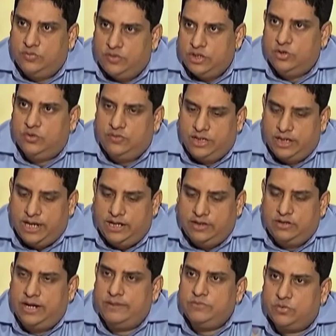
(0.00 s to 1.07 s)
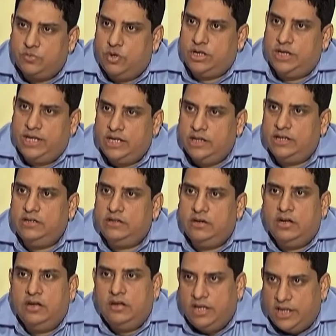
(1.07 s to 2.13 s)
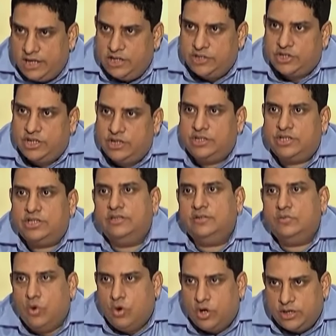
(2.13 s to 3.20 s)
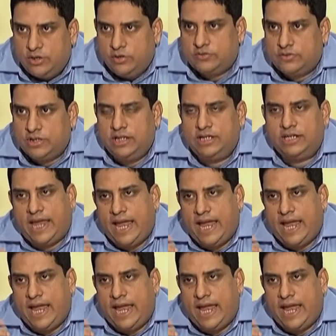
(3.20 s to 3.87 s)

over and over again. Graeme Swann in England, English conditions, Warren in Australian.